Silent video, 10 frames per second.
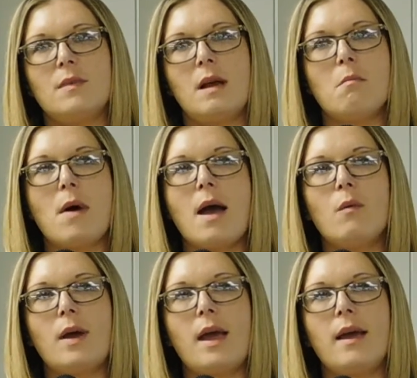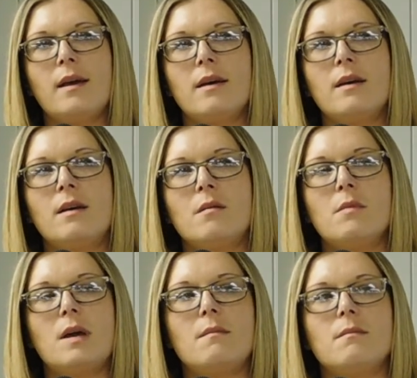Like, my way
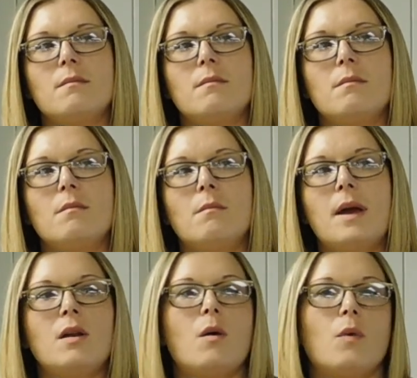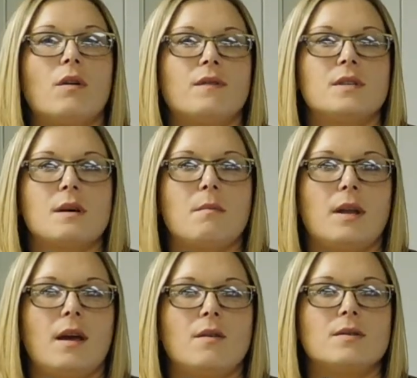might not work for
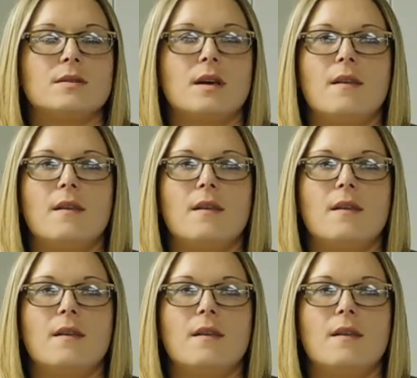somebody else.